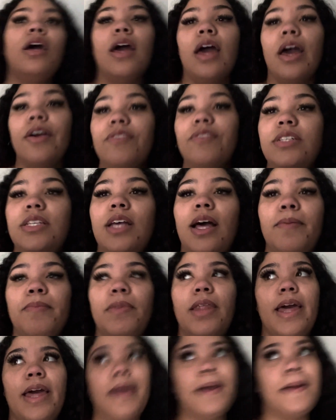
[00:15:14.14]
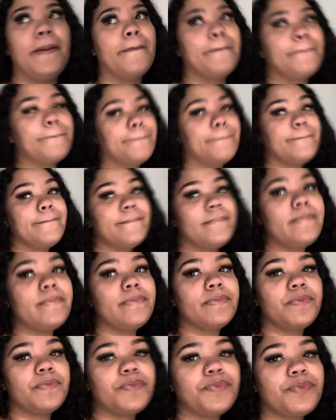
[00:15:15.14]
Every time, like,
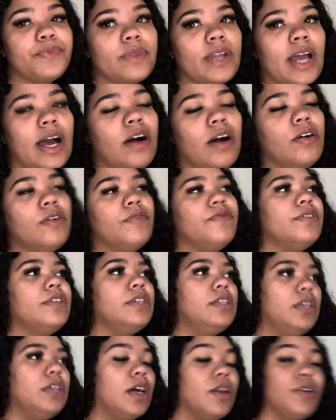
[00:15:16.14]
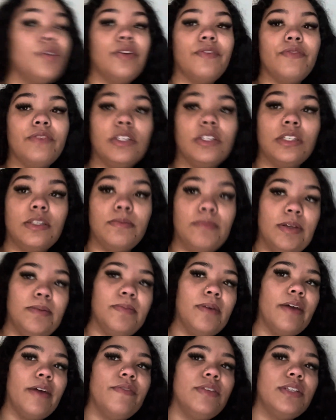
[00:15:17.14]
I overeat, I don't know if it's just me,
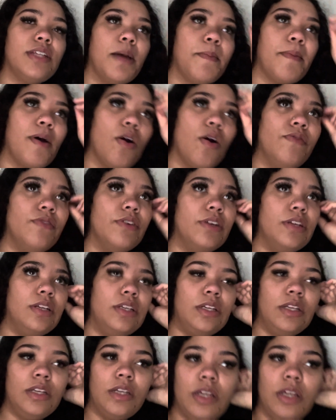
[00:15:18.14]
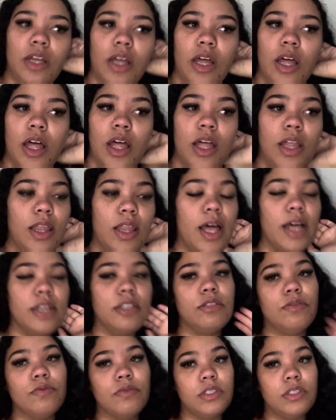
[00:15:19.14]
but every time I overeat, I
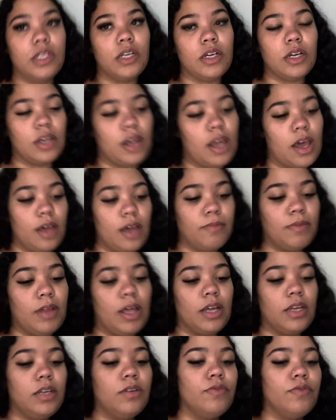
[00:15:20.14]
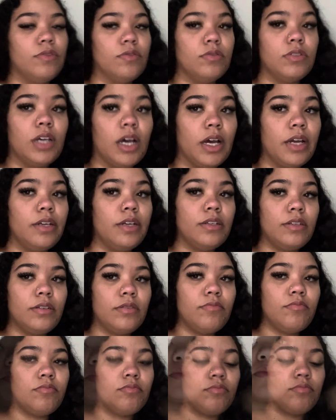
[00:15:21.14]
just want to take a nap. I get real
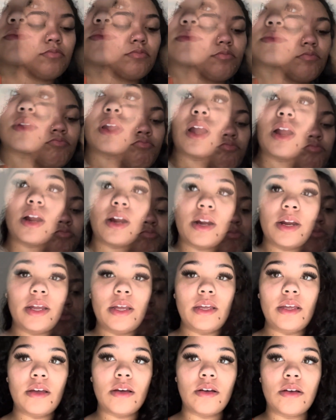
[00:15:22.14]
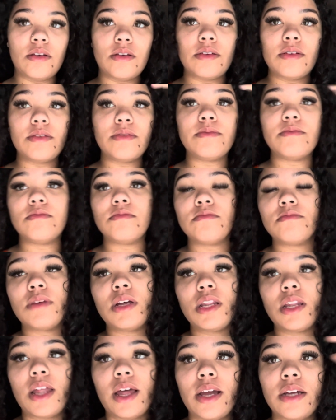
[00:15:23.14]
tired. All right, y'all.
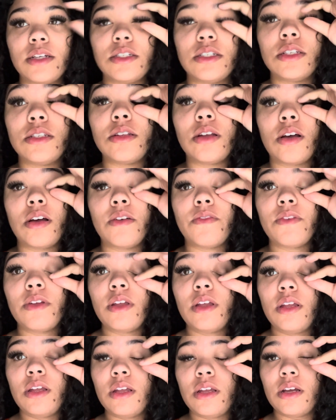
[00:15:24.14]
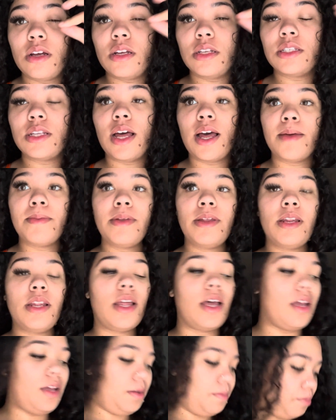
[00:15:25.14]
My lashes off. Because I've been,
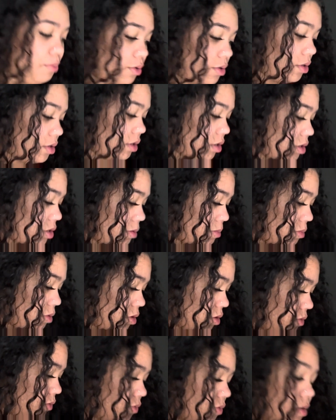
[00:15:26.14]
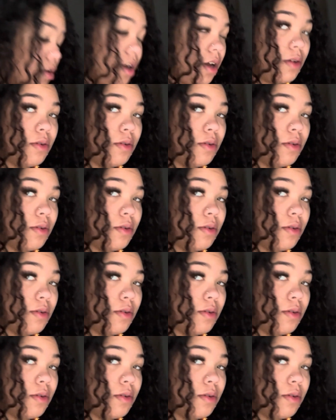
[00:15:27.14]
like, pulling them off while I